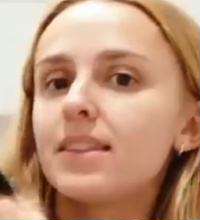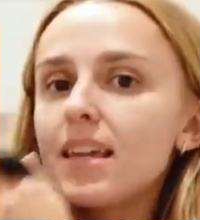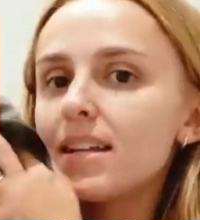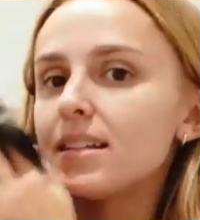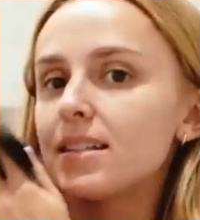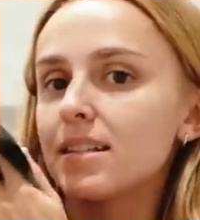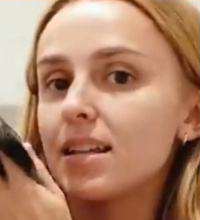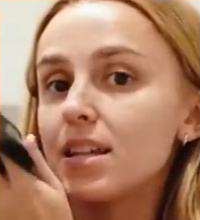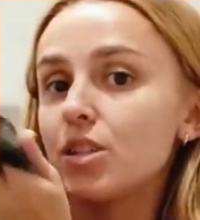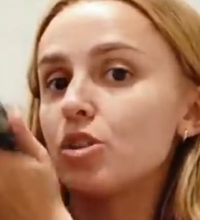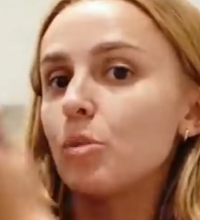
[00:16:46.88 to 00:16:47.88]
this
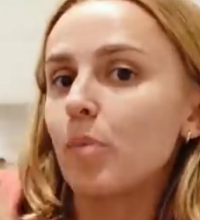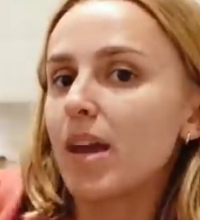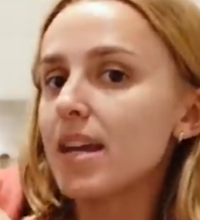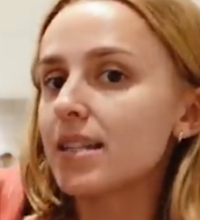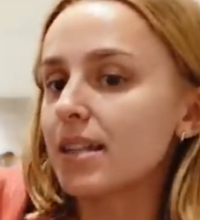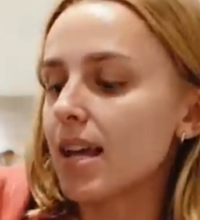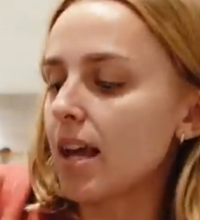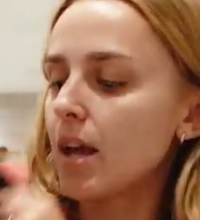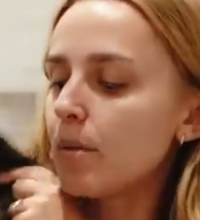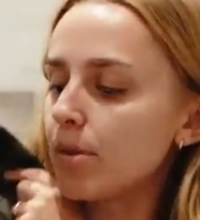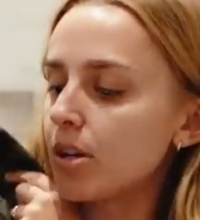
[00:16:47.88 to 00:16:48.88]
is super easy
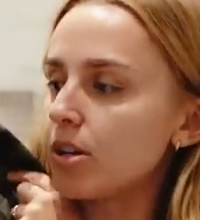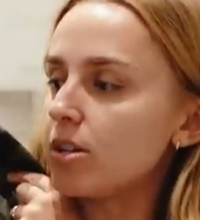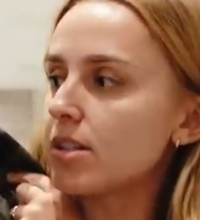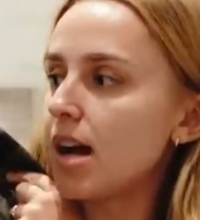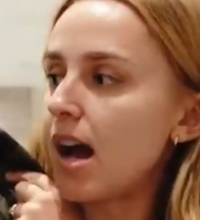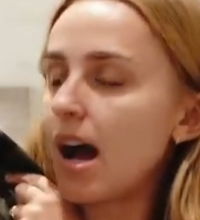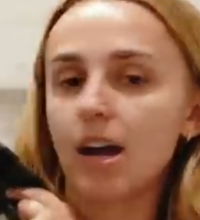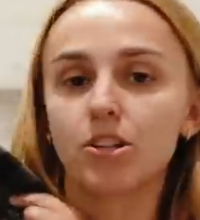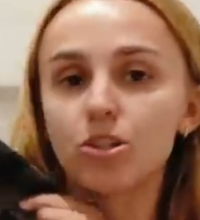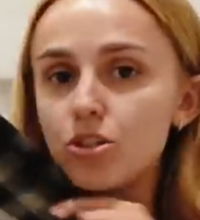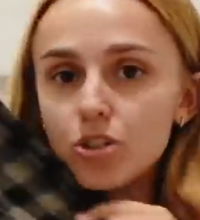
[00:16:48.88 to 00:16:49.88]
because I
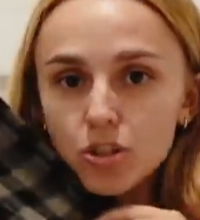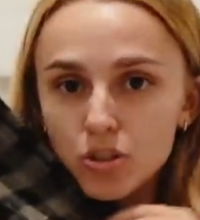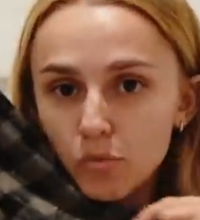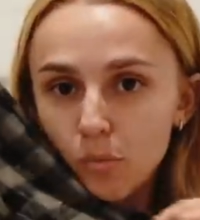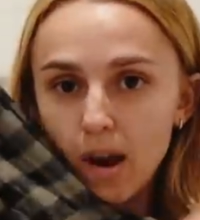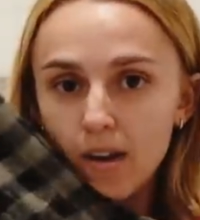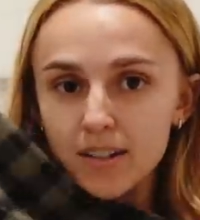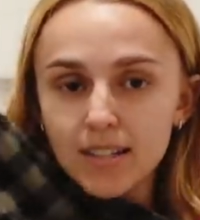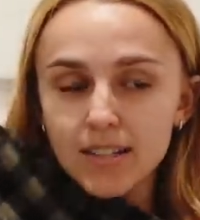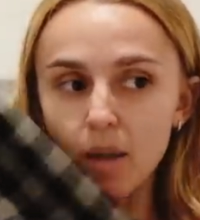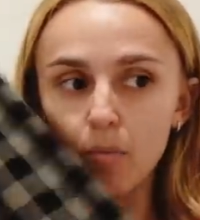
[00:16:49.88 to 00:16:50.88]
just wear it the
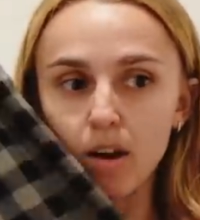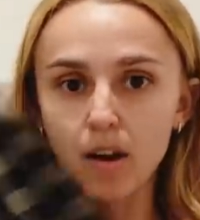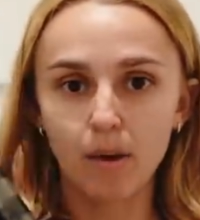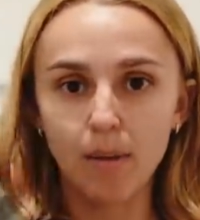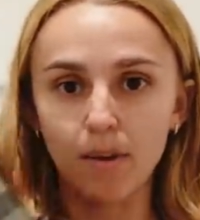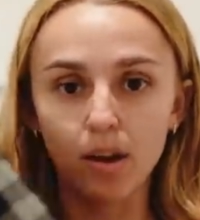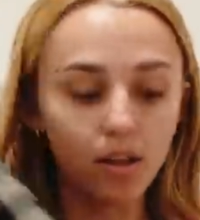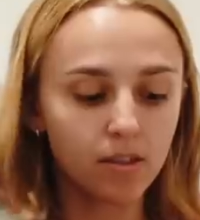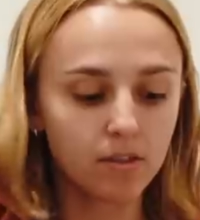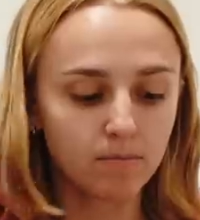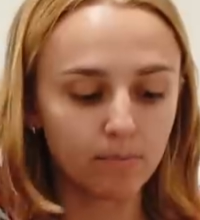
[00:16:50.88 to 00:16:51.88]
same way I wear my
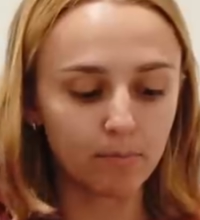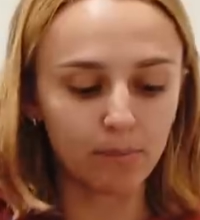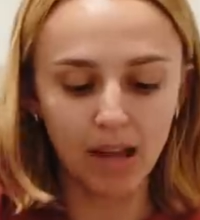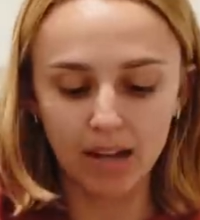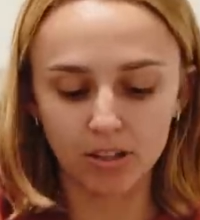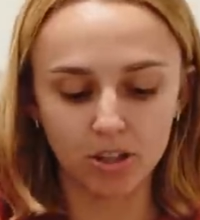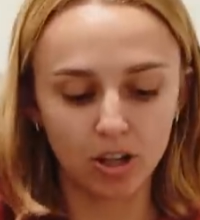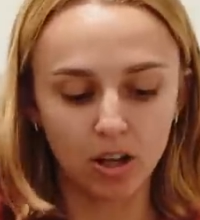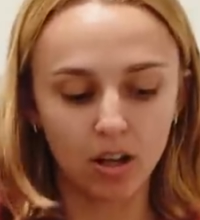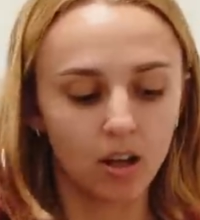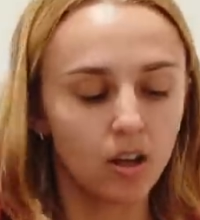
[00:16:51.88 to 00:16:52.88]
other plaid
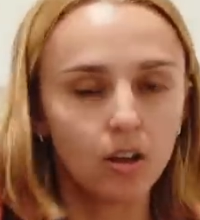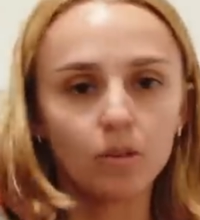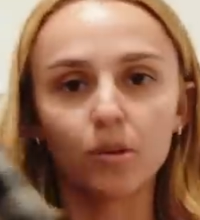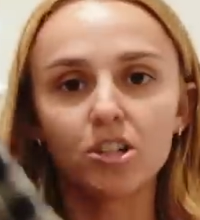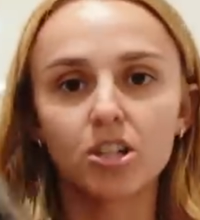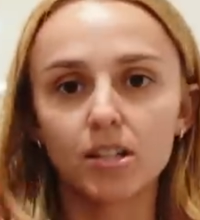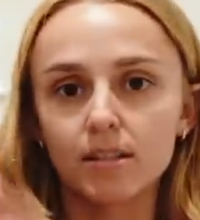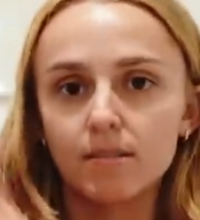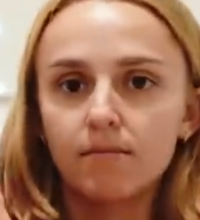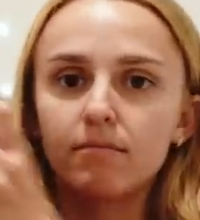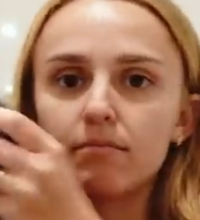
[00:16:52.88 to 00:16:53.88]
shirt, which
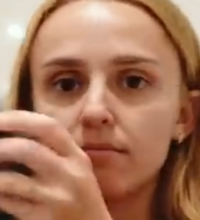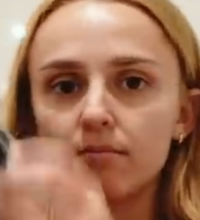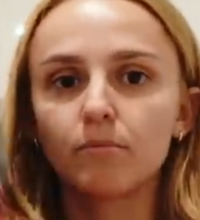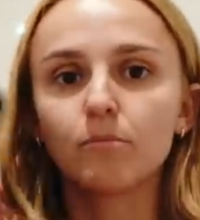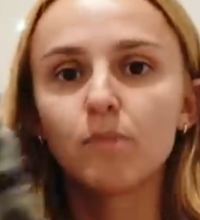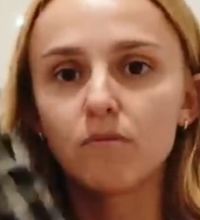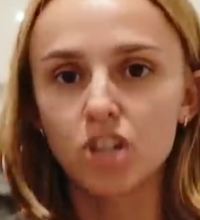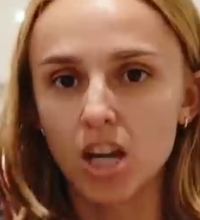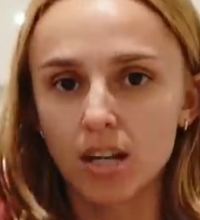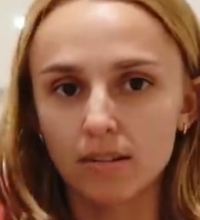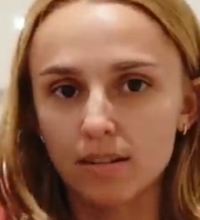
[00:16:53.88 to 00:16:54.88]
is with
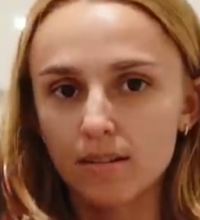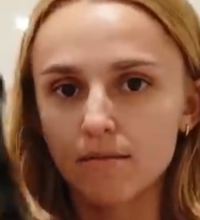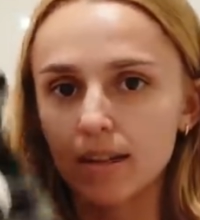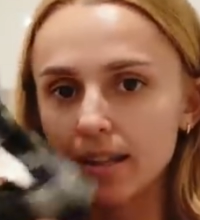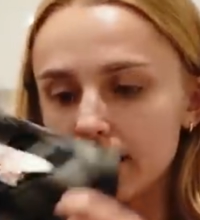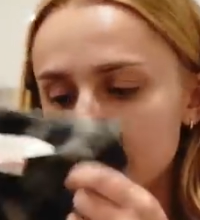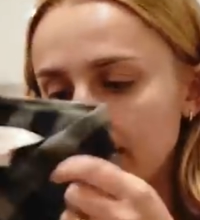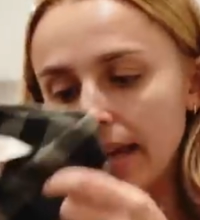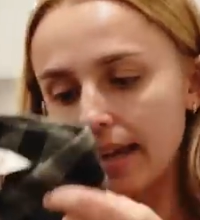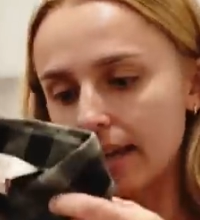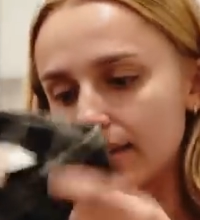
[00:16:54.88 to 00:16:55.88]
jeans and
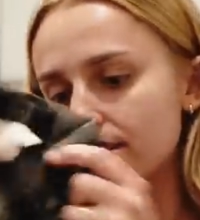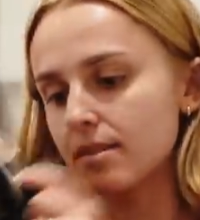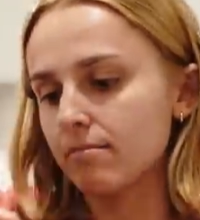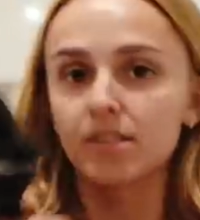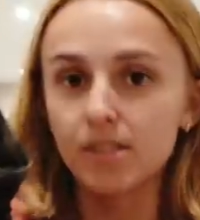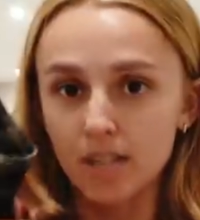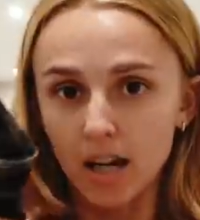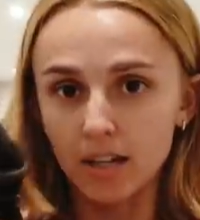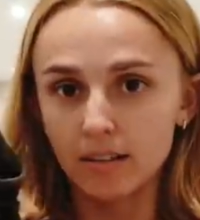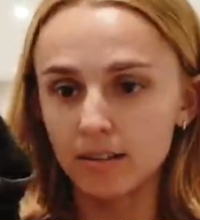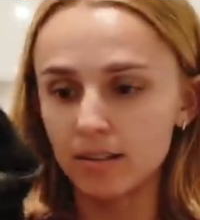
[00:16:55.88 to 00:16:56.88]
leggings. Done.